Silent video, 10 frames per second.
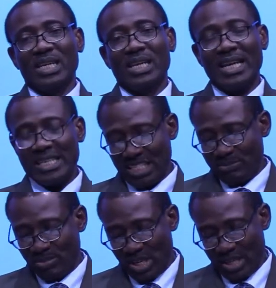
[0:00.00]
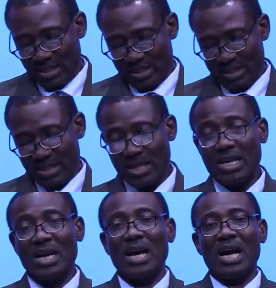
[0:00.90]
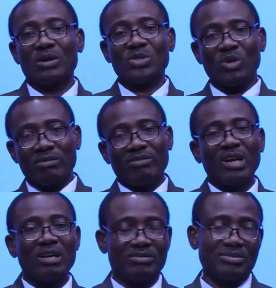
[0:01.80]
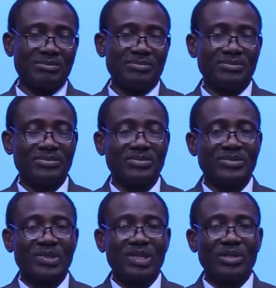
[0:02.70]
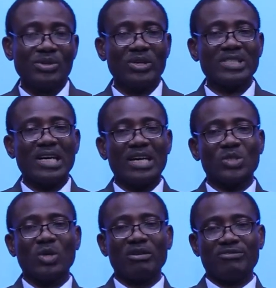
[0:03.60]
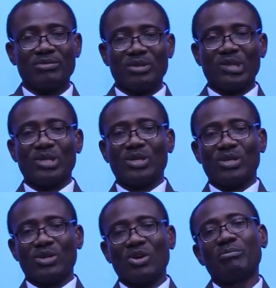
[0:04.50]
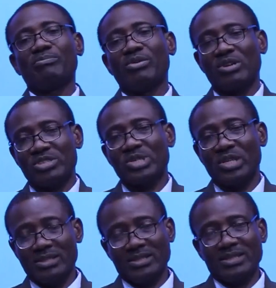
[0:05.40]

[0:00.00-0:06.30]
let it be out of love, not out of compulsion.